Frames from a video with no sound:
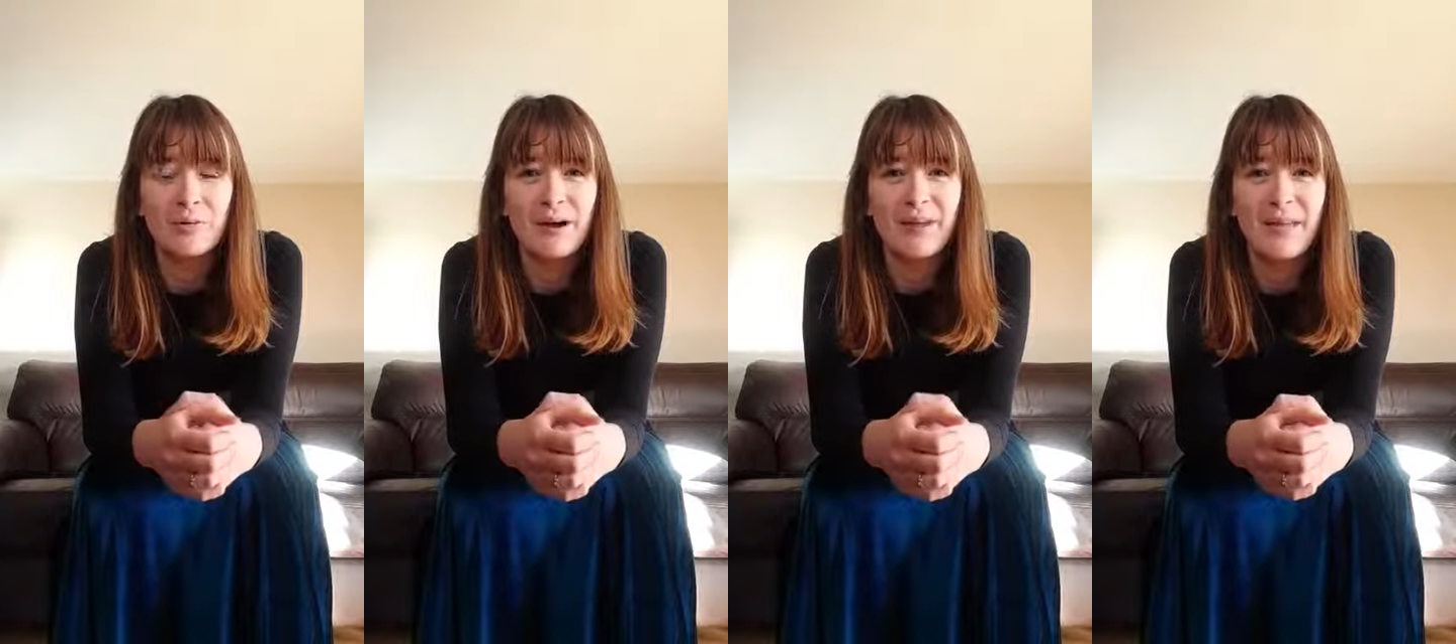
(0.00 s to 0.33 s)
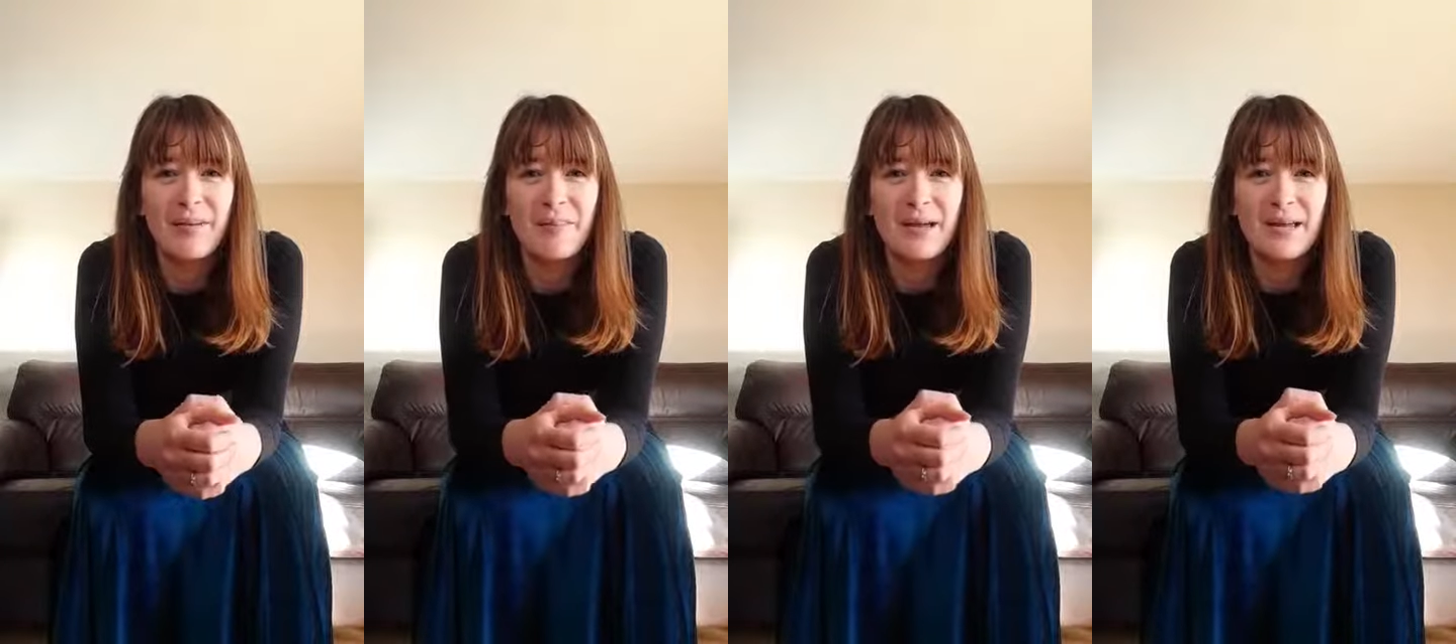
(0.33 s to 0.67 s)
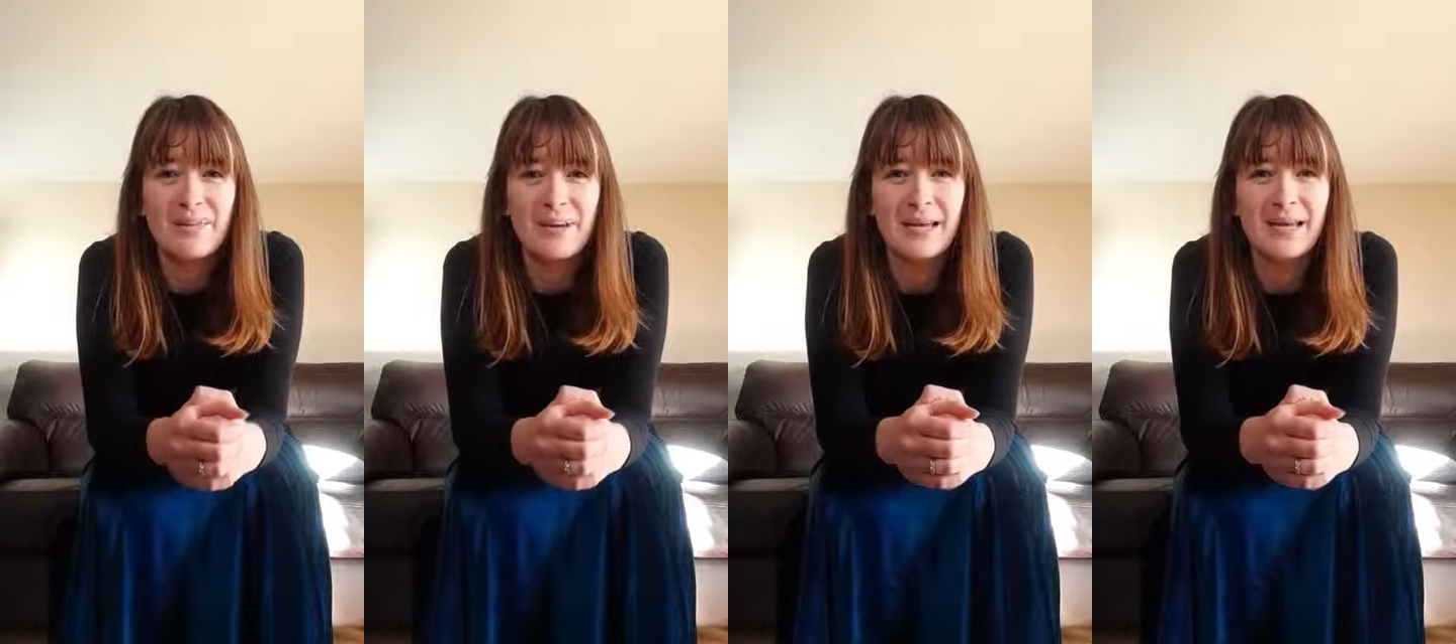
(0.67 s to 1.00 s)
where there may
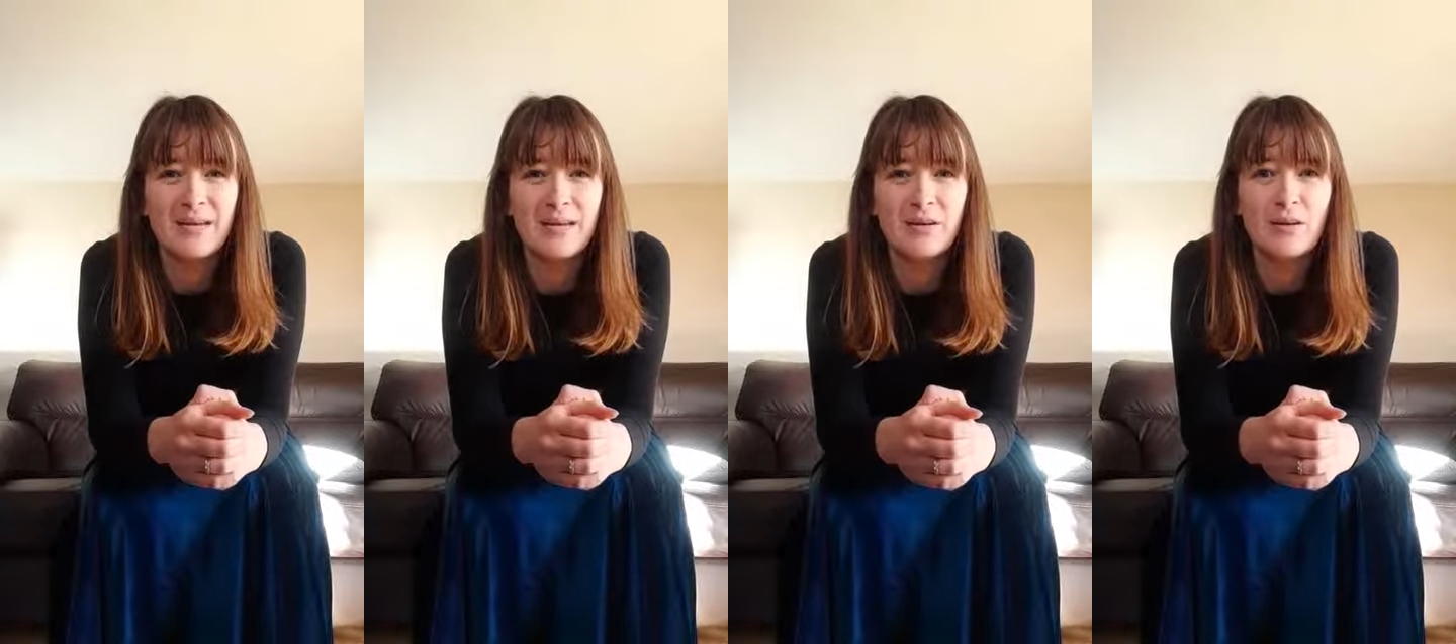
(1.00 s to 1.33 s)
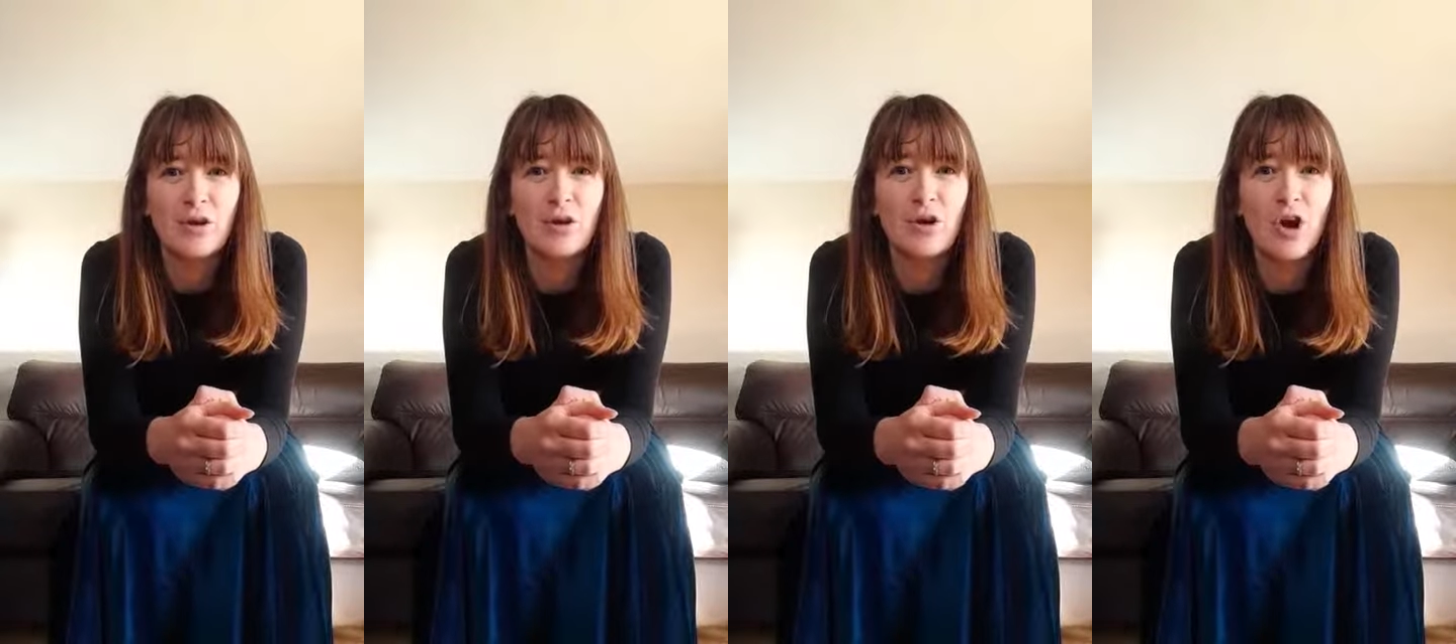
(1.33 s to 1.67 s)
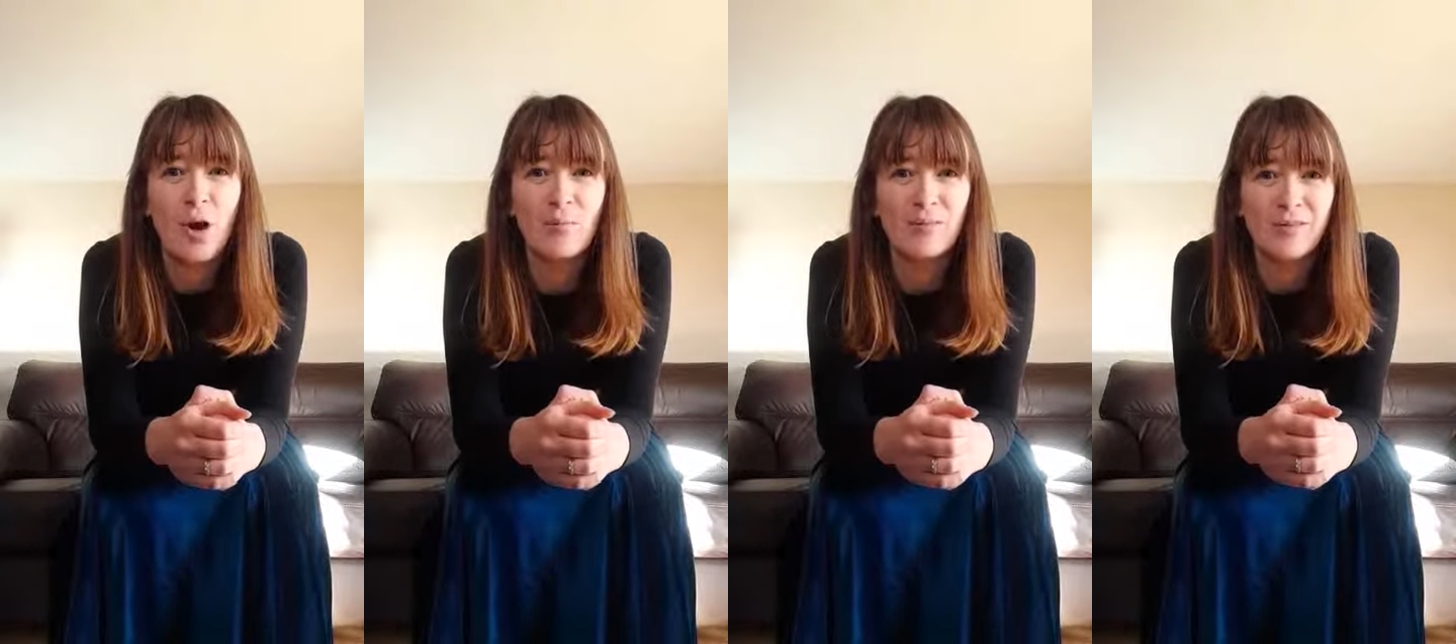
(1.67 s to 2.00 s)
be
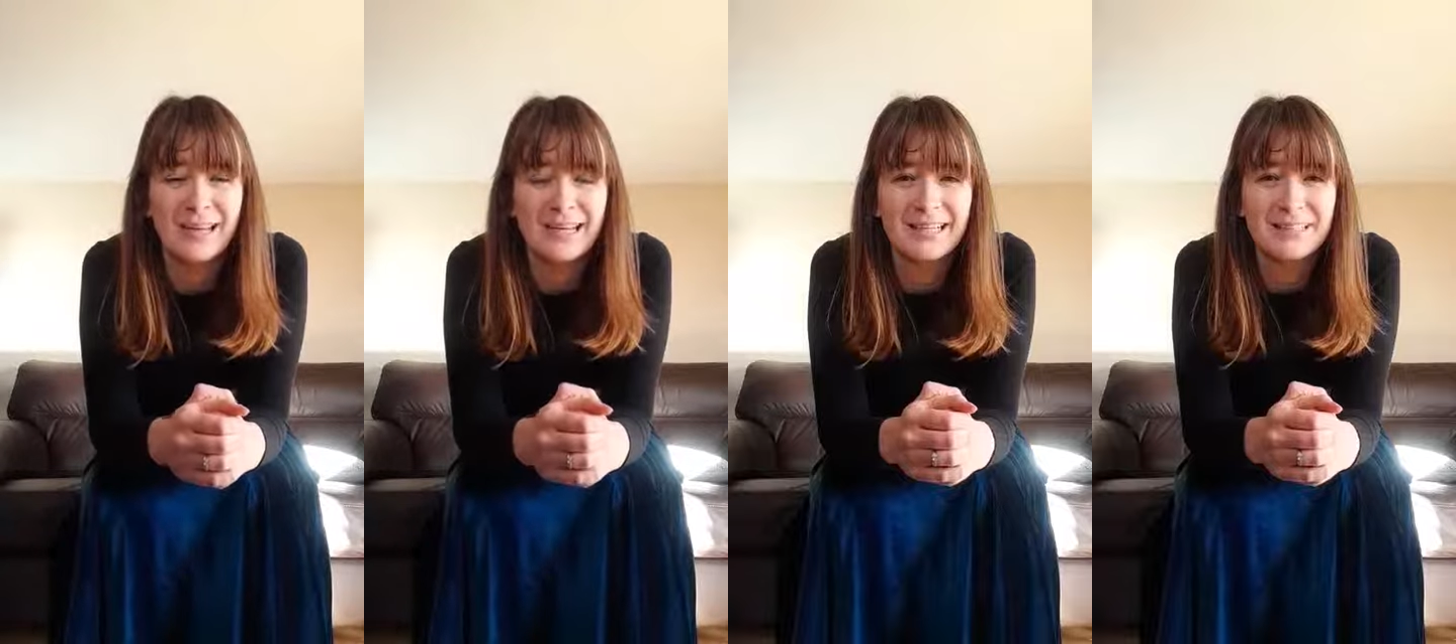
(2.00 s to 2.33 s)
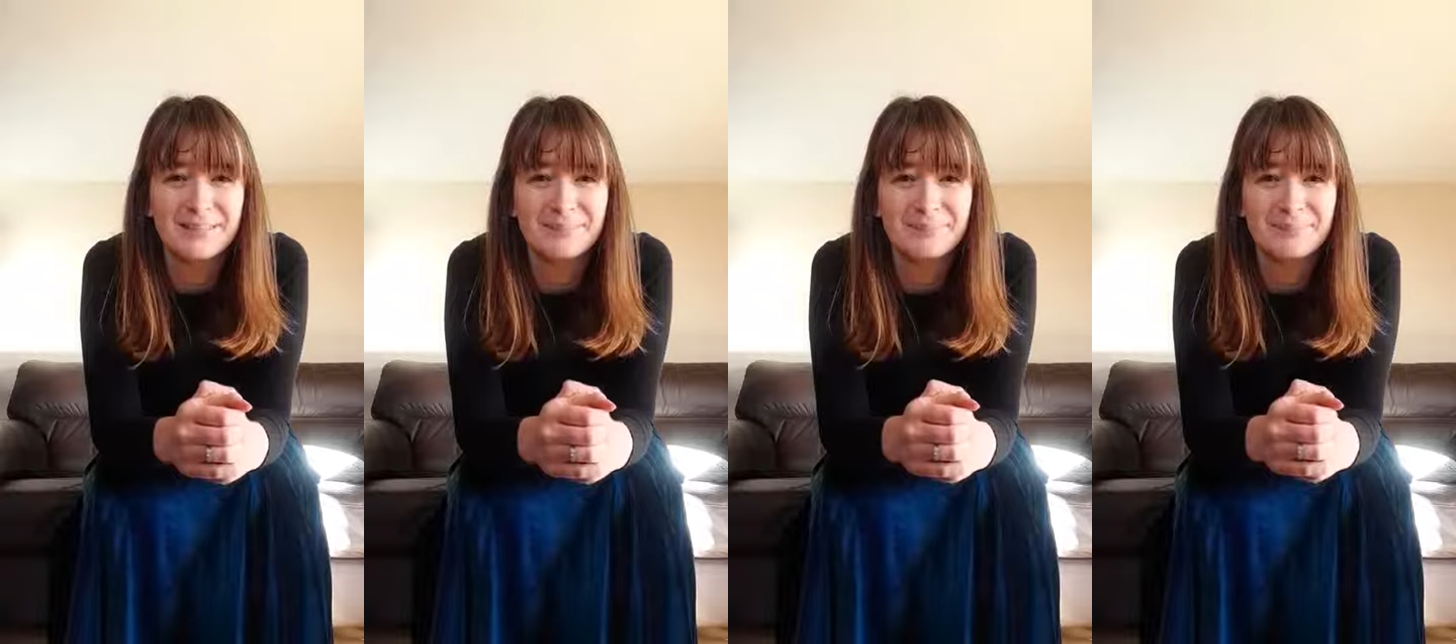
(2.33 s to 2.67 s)
conflict.